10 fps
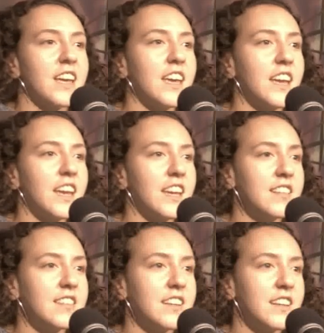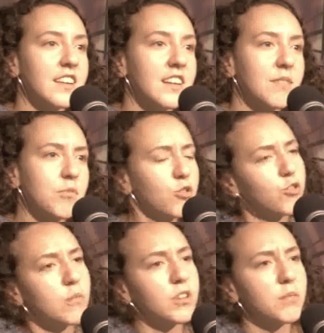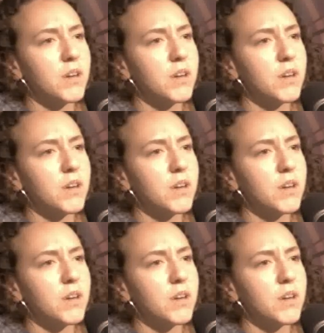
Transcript: And I'm not sure about the